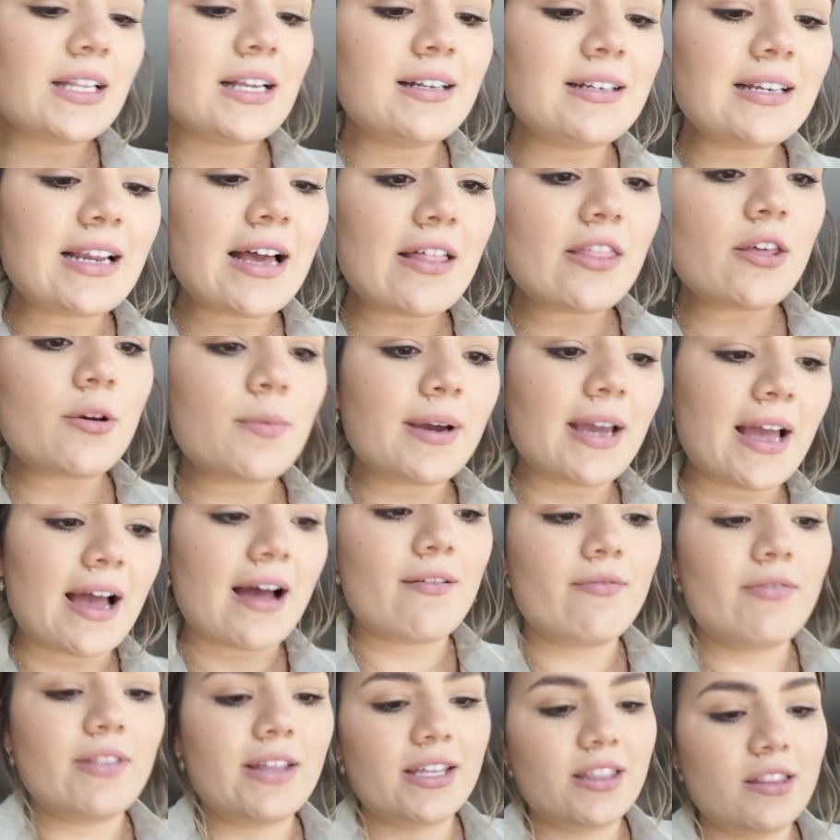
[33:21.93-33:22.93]
now that we
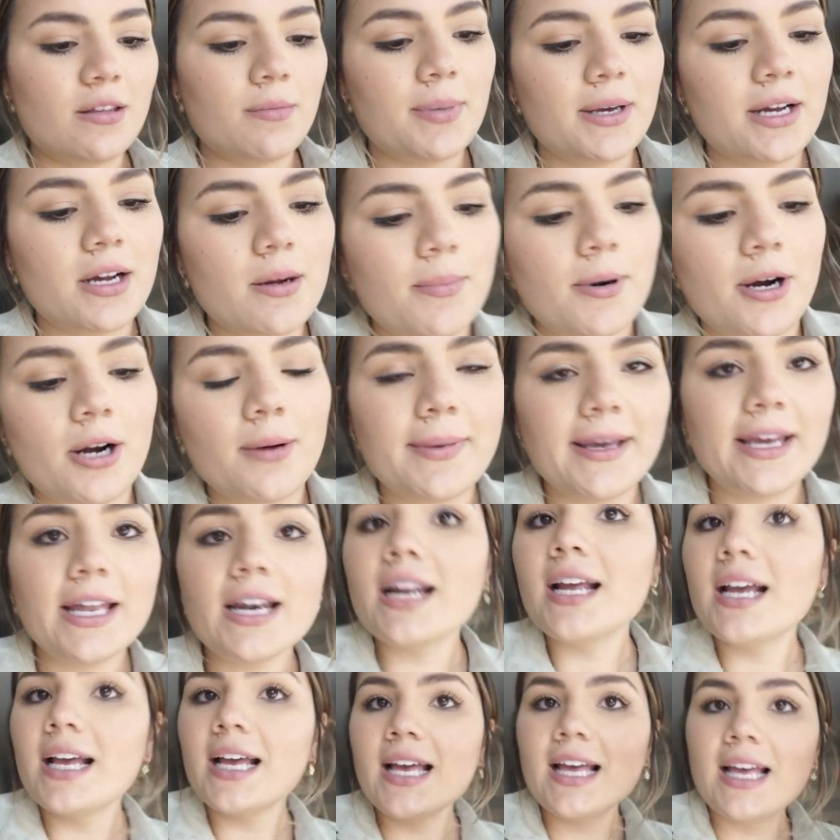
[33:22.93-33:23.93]
have like the big apartment,
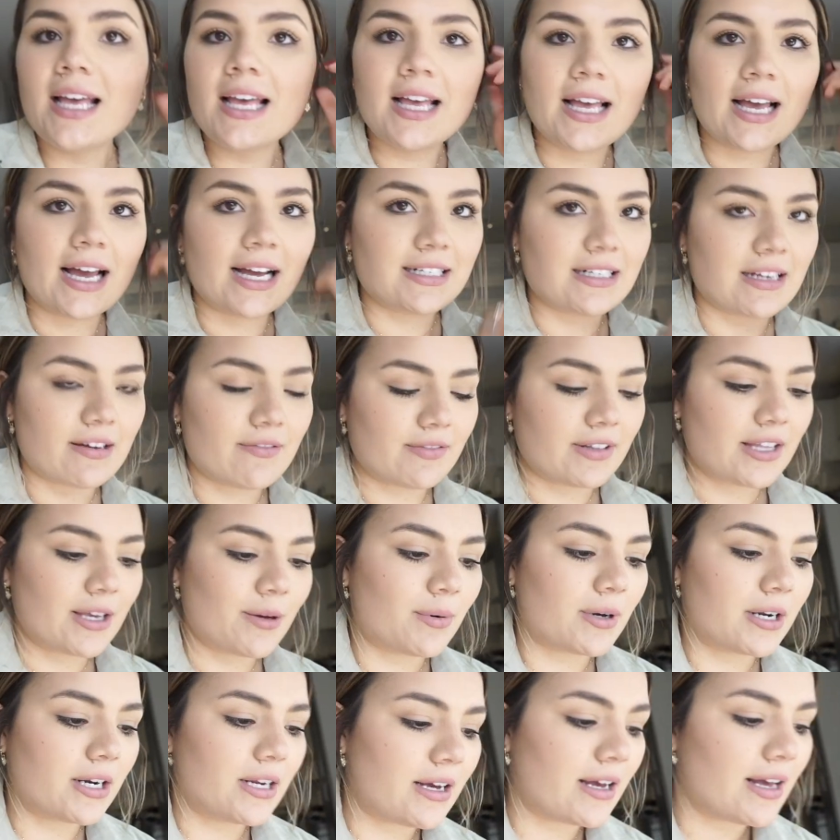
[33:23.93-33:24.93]
I definitely
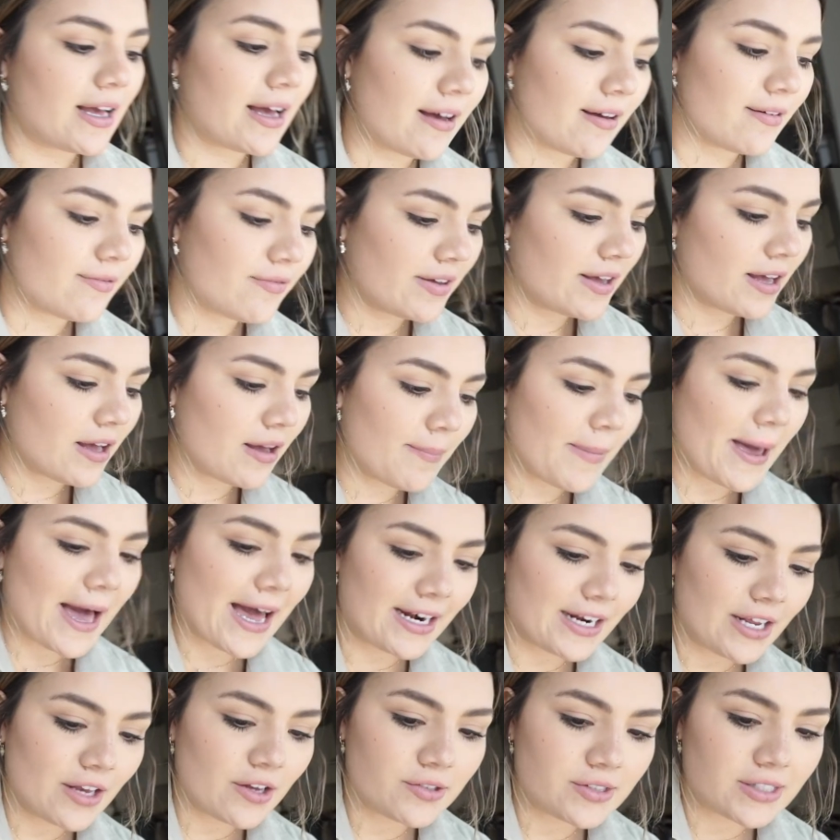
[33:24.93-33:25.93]
want to have a
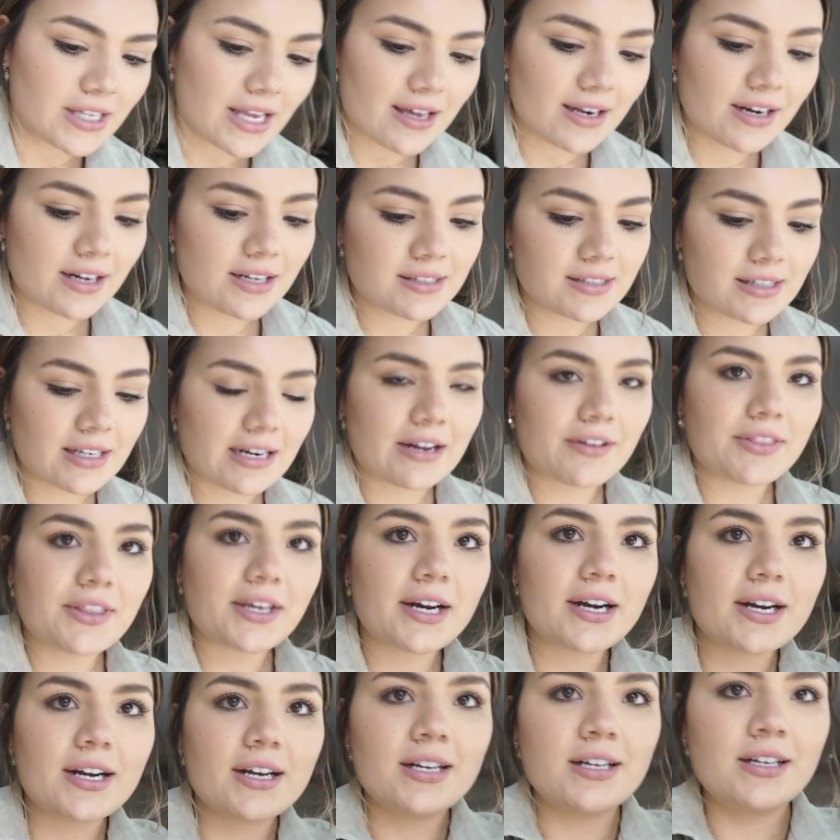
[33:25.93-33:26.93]
patio set and a sit out
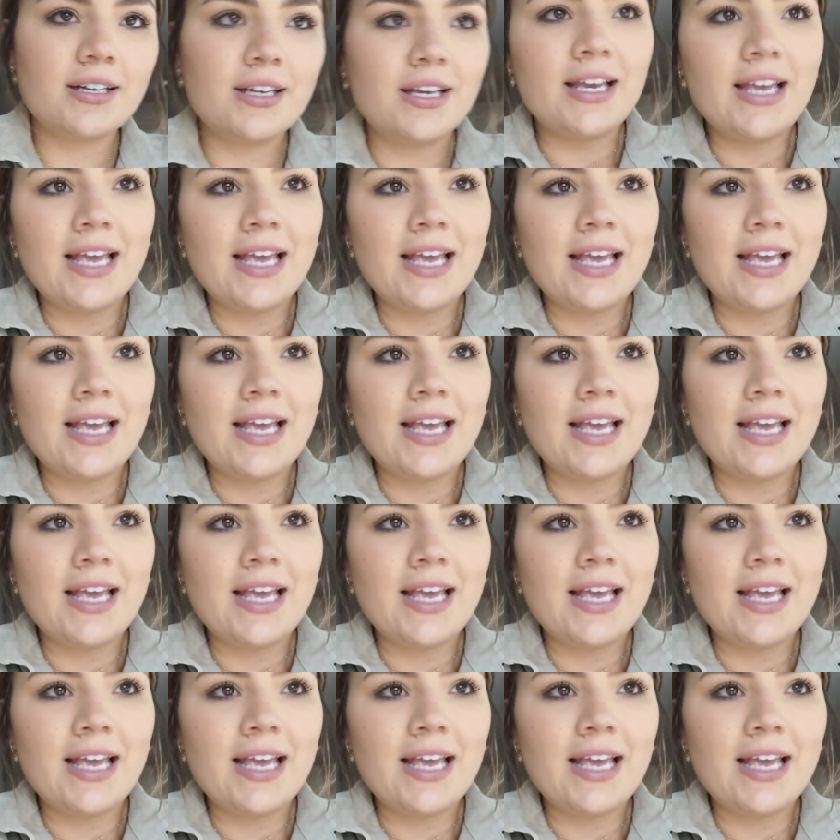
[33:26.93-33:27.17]
there